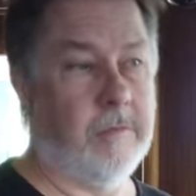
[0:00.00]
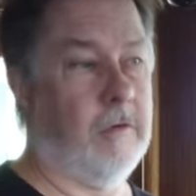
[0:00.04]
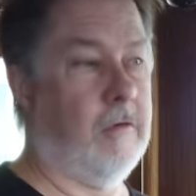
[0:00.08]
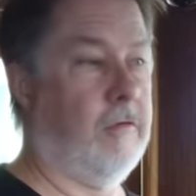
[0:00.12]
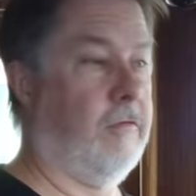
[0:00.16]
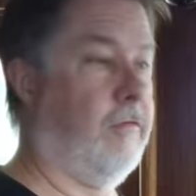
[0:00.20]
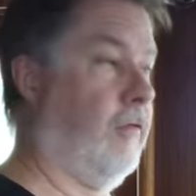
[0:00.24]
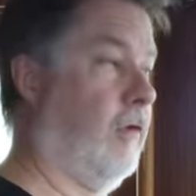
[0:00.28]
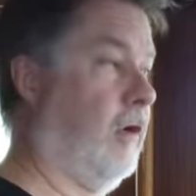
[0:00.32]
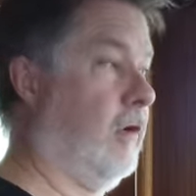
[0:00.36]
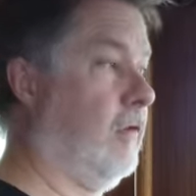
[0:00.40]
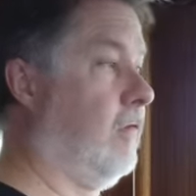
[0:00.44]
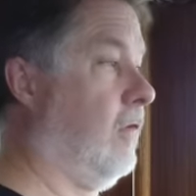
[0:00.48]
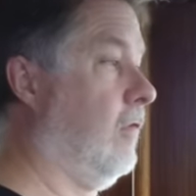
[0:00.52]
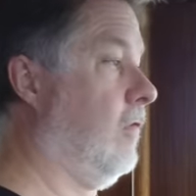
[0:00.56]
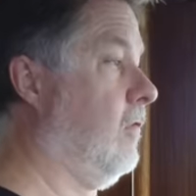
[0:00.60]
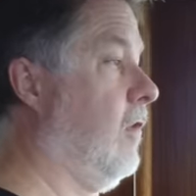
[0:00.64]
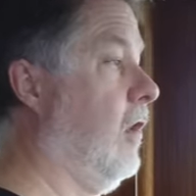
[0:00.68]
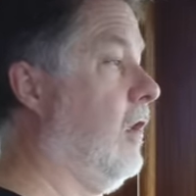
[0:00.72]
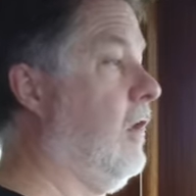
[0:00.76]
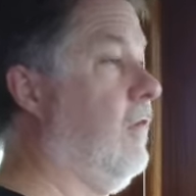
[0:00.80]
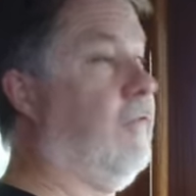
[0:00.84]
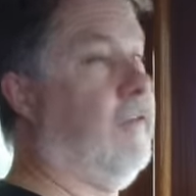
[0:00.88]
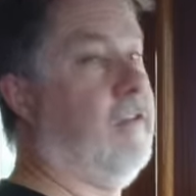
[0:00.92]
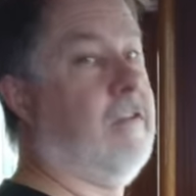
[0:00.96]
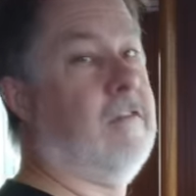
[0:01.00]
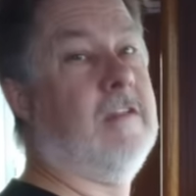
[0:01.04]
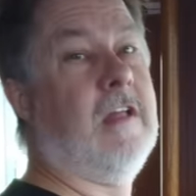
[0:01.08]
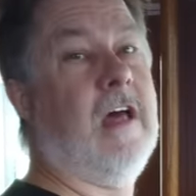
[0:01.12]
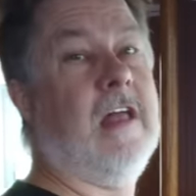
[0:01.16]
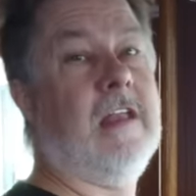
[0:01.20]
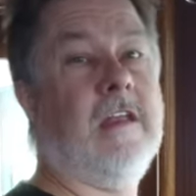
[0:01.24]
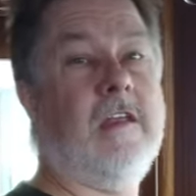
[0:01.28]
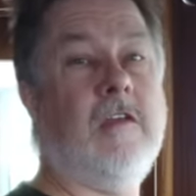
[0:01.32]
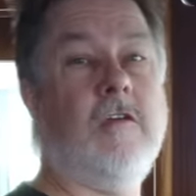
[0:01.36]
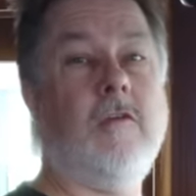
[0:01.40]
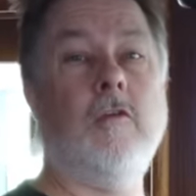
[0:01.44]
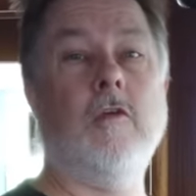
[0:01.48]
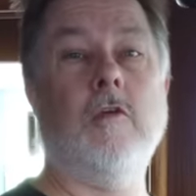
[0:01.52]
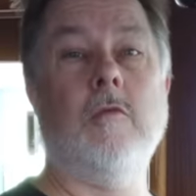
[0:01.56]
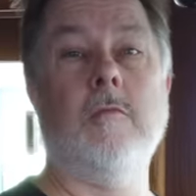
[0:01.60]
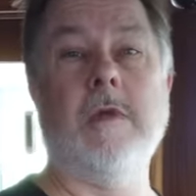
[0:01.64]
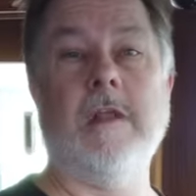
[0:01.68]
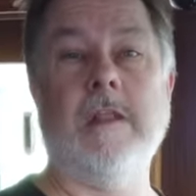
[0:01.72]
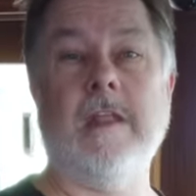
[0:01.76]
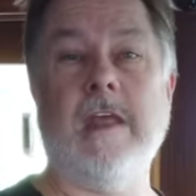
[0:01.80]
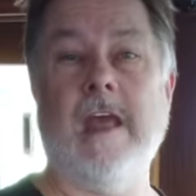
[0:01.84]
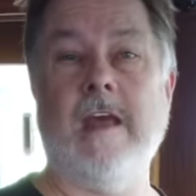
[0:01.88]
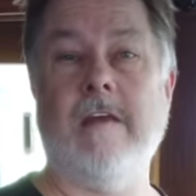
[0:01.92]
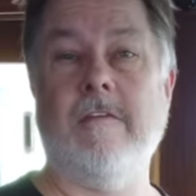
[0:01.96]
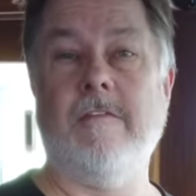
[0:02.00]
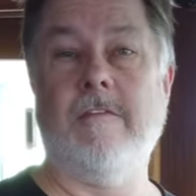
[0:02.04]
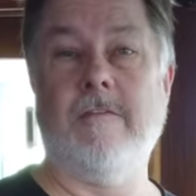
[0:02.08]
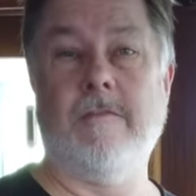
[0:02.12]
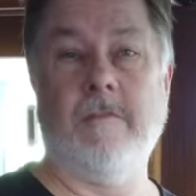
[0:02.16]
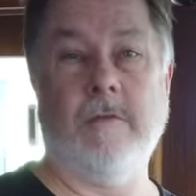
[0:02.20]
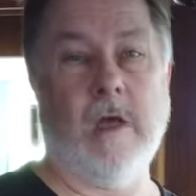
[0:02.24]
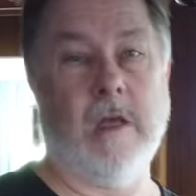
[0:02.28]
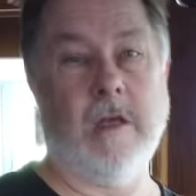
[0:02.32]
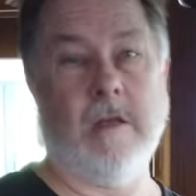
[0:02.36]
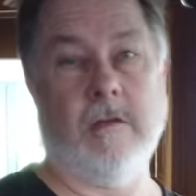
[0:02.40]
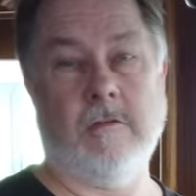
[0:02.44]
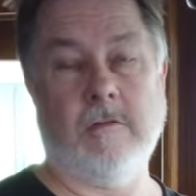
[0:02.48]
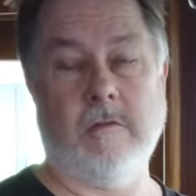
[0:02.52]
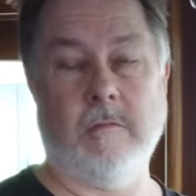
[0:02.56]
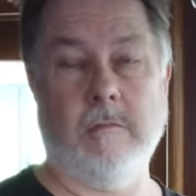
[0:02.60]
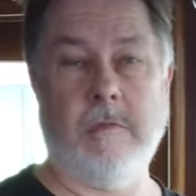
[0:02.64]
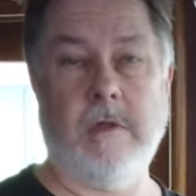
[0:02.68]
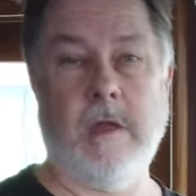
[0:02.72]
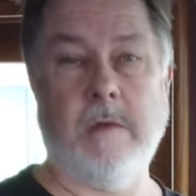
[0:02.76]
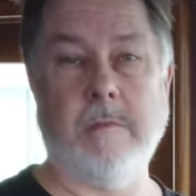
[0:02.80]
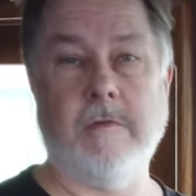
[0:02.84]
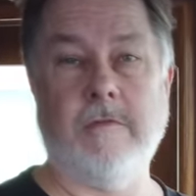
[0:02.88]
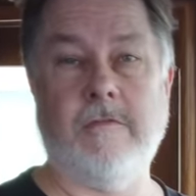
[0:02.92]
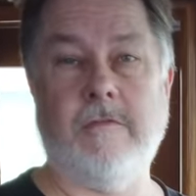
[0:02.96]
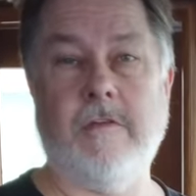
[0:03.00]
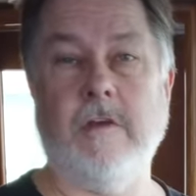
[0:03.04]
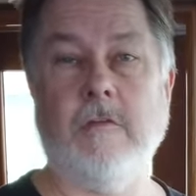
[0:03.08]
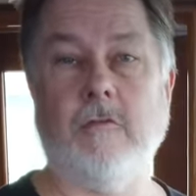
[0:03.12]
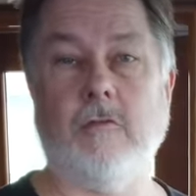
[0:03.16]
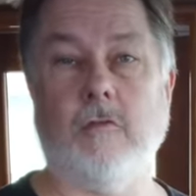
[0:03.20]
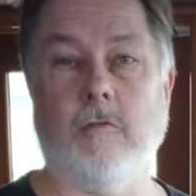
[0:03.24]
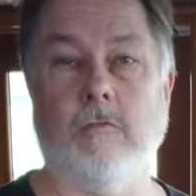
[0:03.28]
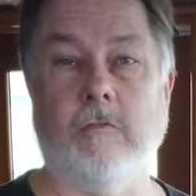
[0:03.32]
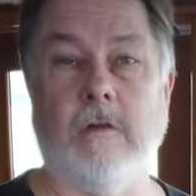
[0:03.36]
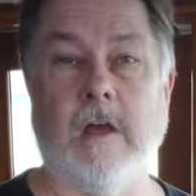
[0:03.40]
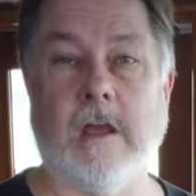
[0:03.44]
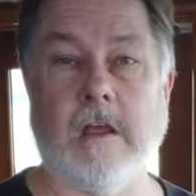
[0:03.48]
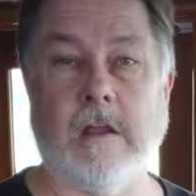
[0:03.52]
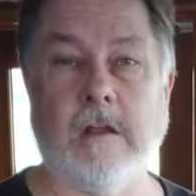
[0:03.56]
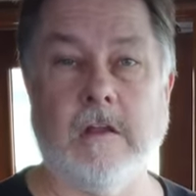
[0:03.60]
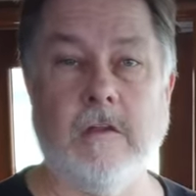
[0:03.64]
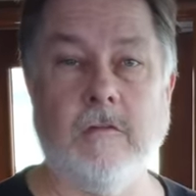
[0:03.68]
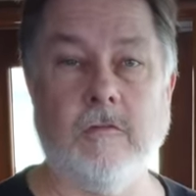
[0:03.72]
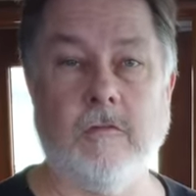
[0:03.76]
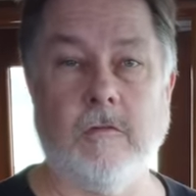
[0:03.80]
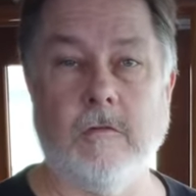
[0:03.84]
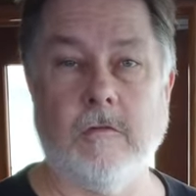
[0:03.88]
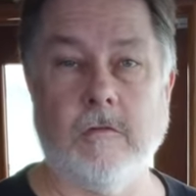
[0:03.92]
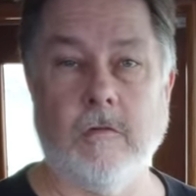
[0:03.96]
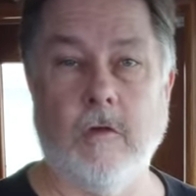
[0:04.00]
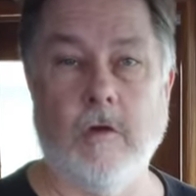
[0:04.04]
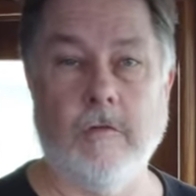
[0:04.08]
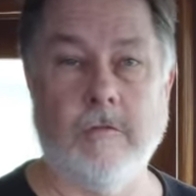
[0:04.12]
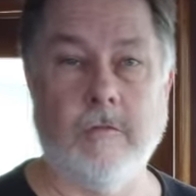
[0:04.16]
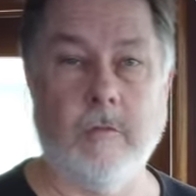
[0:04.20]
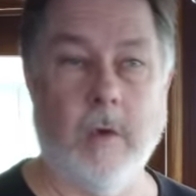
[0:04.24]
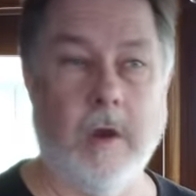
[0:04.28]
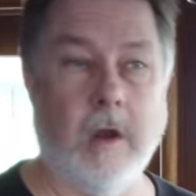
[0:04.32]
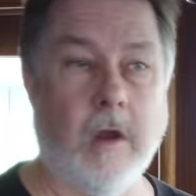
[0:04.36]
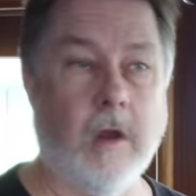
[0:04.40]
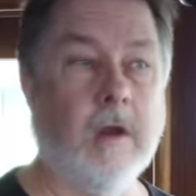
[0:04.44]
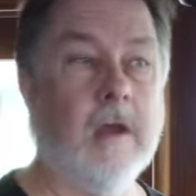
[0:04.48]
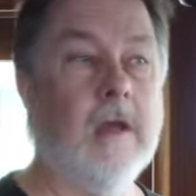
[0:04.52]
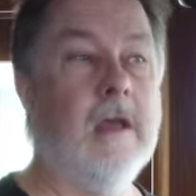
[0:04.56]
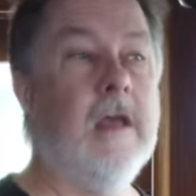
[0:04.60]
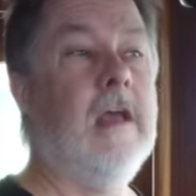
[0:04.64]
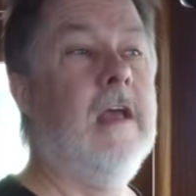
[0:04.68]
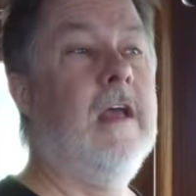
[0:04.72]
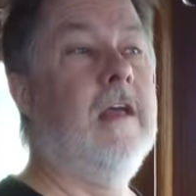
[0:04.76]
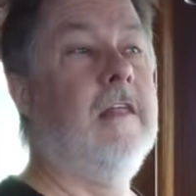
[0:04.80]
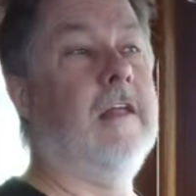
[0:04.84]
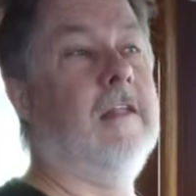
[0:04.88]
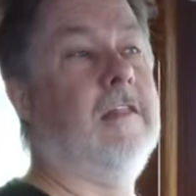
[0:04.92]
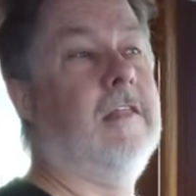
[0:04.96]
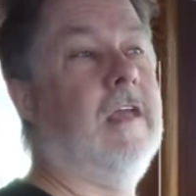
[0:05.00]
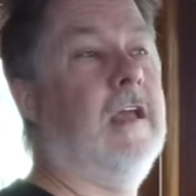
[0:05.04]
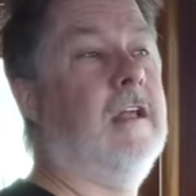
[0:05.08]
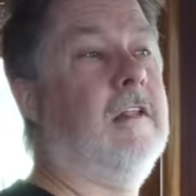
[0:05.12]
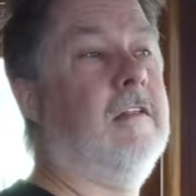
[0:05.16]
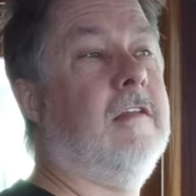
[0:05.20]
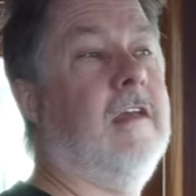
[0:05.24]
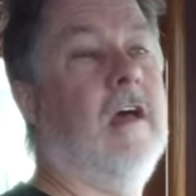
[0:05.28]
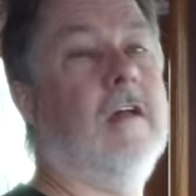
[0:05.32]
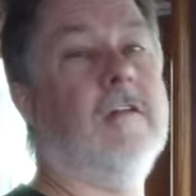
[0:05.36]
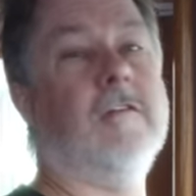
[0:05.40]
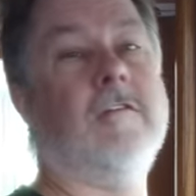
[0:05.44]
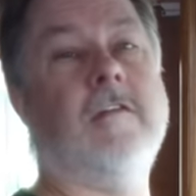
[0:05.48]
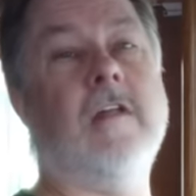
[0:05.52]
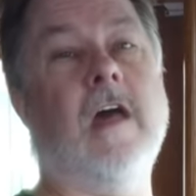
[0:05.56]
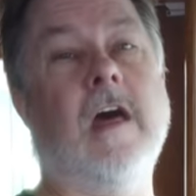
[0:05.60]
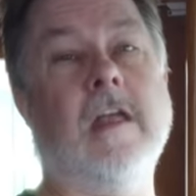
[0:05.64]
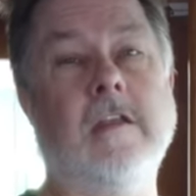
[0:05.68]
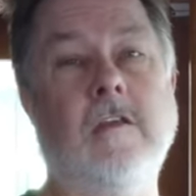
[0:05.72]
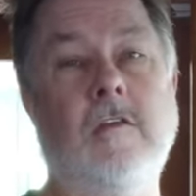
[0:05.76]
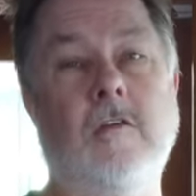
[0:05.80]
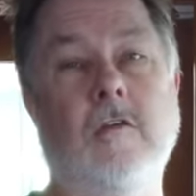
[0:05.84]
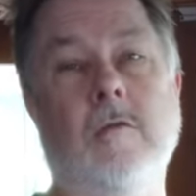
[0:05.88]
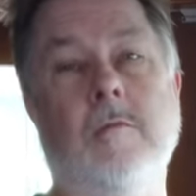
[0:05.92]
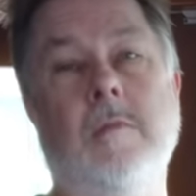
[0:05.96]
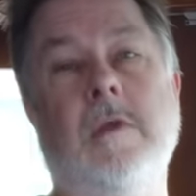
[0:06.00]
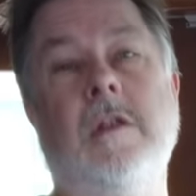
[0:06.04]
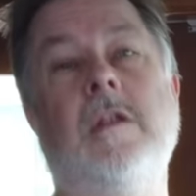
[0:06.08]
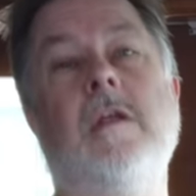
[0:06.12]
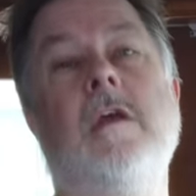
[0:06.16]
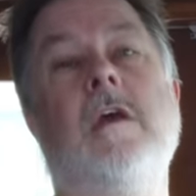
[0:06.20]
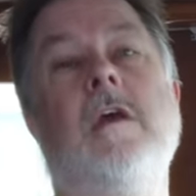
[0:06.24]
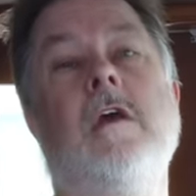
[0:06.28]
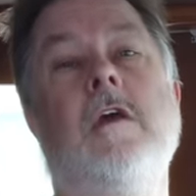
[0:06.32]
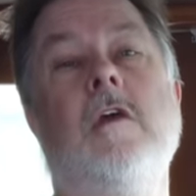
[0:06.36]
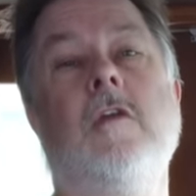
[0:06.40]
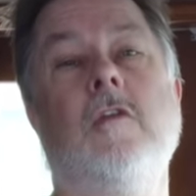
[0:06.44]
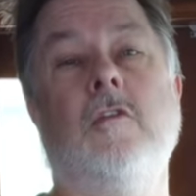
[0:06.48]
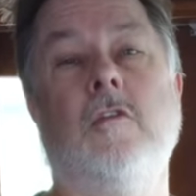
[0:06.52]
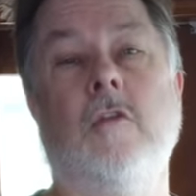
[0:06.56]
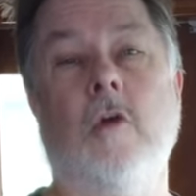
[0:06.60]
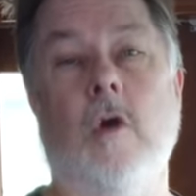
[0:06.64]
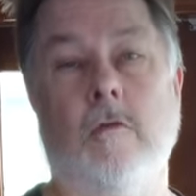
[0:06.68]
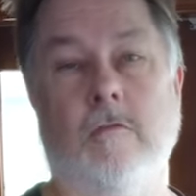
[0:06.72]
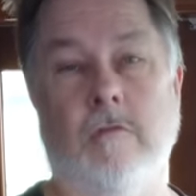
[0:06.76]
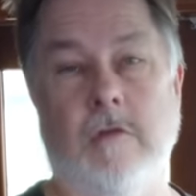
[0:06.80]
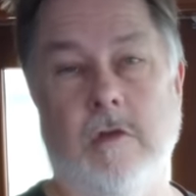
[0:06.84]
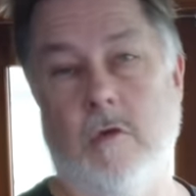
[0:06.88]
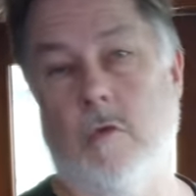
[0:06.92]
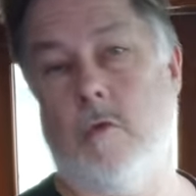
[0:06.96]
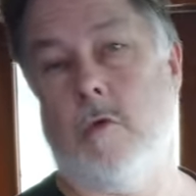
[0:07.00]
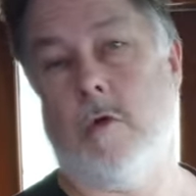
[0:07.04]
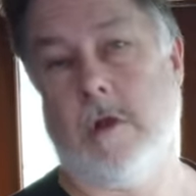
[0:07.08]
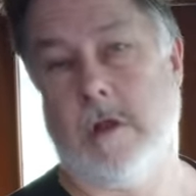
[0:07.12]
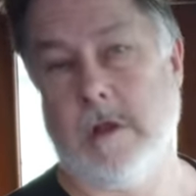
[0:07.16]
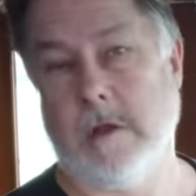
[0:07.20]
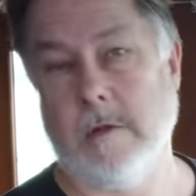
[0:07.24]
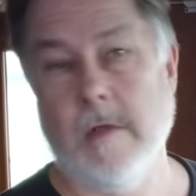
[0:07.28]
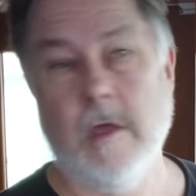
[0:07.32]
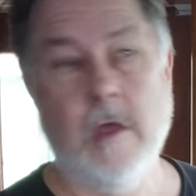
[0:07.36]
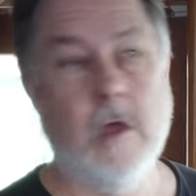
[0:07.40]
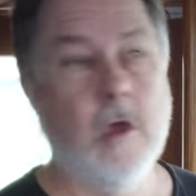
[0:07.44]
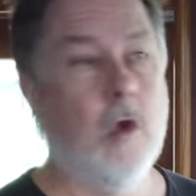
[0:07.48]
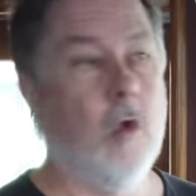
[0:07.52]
For instance, if it's not a human, they have, I guess, some type of facial recognition software that they can tell it's not a human, don't record it.